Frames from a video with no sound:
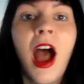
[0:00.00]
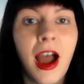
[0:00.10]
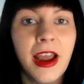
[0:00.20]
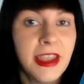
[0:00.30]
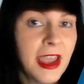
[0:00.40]

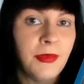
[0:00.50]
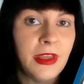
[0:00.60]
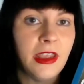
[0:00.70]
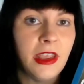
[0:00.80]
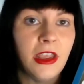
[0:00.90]
I kept
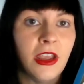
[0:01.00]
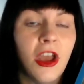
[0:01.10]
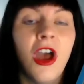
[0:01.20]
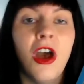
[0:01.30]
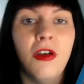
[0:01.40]
thinking
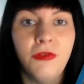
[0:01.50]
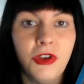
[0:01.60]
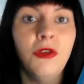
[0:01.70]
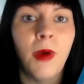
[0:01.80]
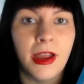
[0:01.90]
of
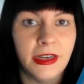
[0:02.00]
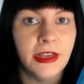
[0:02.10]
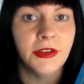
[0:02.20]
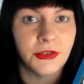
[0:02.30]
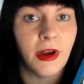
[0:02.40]
new
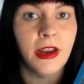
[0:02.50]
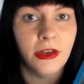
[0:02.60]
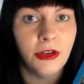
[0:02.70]
ideas, right?